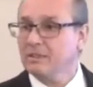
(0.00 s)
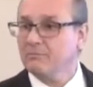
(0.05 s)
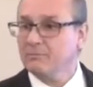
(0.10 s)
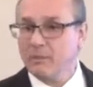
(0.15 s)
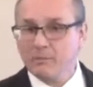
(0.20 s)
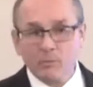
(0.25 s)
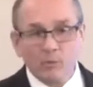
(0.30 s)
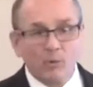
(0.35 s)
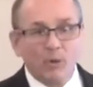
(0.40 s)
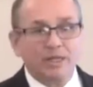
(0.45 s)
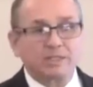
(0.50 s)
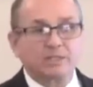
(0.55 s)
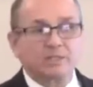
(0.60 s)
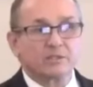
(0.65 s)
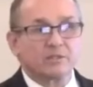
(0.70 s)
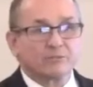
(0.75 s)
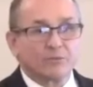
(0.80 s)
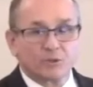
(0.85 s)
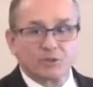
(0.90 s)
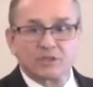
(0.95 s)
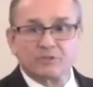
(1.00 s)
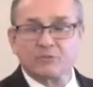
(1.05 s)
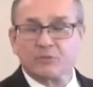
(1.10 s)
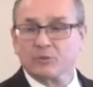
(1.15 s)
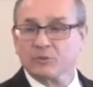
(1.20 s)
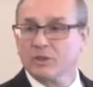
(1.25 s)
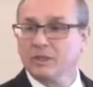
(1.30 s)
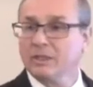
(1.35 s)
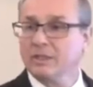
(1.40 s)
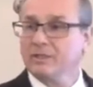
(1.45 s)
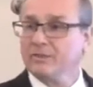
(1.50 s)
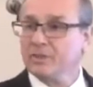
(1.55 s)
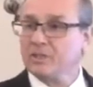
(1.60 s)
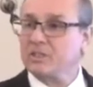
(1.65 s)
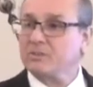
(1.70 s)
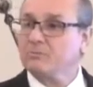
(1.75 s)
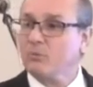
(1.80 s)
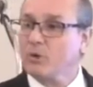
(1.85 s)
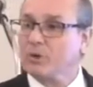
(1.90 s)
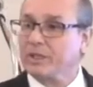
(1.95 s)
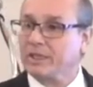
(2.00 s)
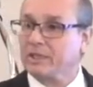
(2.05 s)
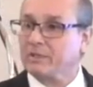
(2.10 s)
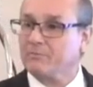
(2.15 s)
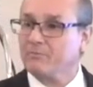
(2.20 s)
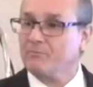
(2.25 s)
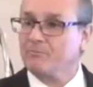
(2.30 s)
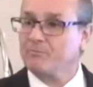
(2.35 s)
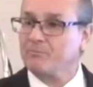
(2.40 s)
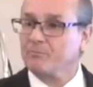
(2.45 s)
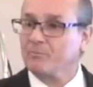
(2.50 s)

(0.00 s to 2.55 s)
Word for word: memorizing the verses from this morning.